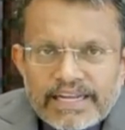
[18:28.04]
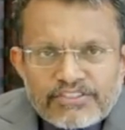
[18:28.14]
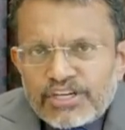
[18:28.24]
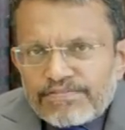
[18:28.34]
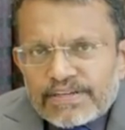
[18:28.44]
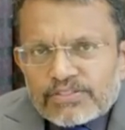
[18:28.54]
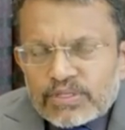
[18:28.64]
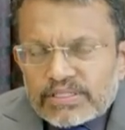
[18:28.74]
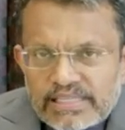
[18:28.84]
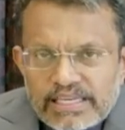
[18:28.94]
The
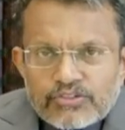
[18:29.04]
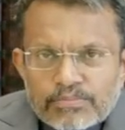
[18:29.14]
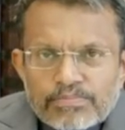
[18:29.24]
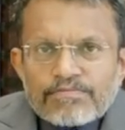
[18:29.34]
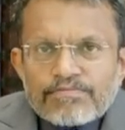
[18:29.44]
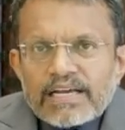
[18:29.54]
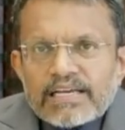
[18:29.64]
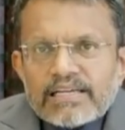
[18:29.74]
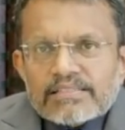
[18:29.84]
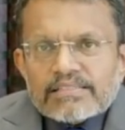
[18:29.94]
NGFS will seek to
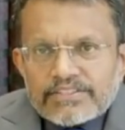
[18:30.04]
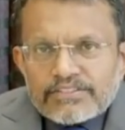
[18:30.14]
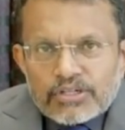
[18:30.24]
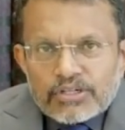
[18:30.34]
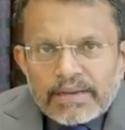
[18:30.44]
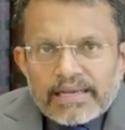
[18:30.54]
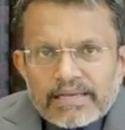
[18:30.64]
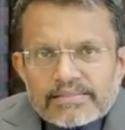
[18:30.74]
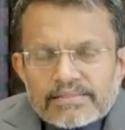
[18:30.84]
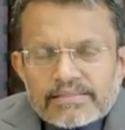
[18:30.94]
provide central
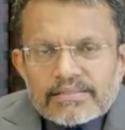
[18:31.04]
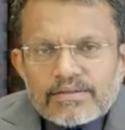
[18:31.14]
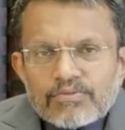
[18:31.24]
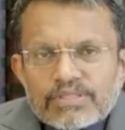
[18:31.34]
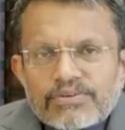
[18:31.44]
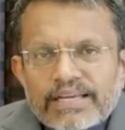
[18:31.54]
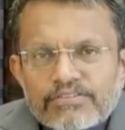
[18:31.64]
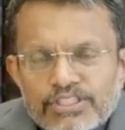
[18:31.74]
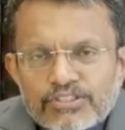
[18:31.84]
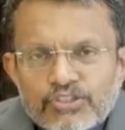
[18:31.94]
banks with the
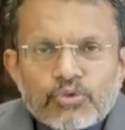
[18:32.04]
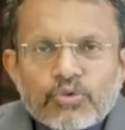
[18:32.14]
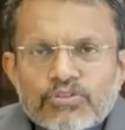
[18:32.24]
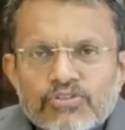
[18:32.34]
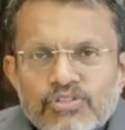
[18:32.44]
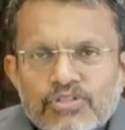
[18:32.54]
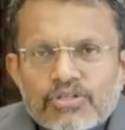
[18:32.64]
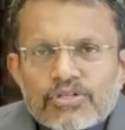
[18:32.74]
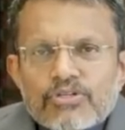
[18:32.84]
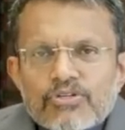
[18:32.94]
requisite tools
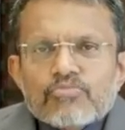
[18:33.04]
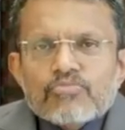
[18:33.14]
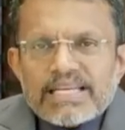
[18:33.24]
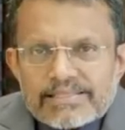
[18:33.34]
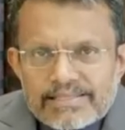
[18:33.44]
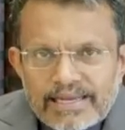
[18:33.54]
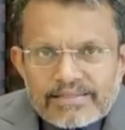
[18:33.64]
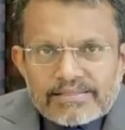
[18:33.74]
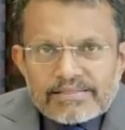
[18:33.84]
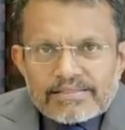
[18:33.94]
to make
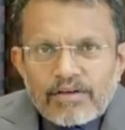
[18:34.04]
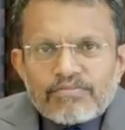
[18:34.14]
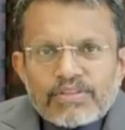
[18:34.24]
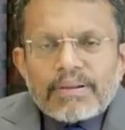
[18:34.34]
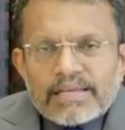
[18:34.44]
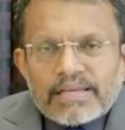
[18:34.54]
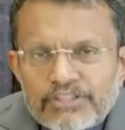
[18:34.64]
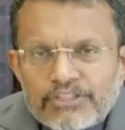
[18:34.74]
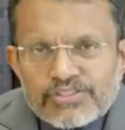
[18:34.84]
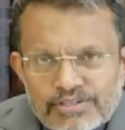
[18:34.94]
sense of the
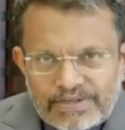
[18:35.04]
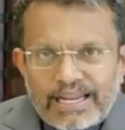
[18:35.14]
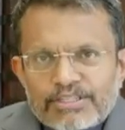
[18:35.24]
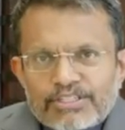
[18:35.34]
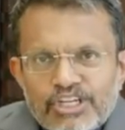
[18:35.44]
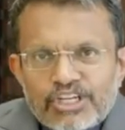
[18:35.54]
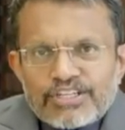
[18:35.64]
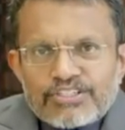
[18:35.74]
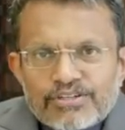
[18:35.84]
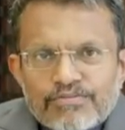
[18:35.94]
implications of climate
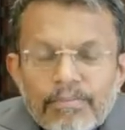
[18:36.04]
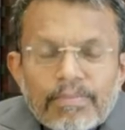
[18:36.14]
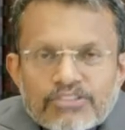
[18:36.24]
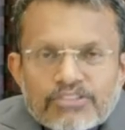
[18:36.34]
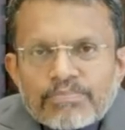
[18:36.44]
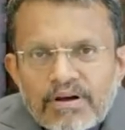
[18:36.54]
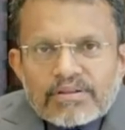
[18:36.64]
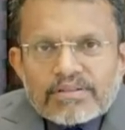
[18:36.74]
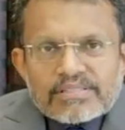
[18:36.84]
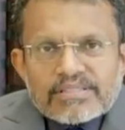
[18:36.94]
change for monetary
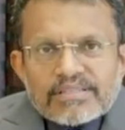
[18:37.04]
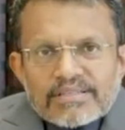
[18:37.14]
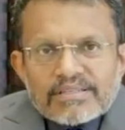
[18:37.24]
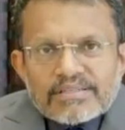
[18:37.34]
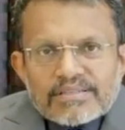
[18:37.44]
policy.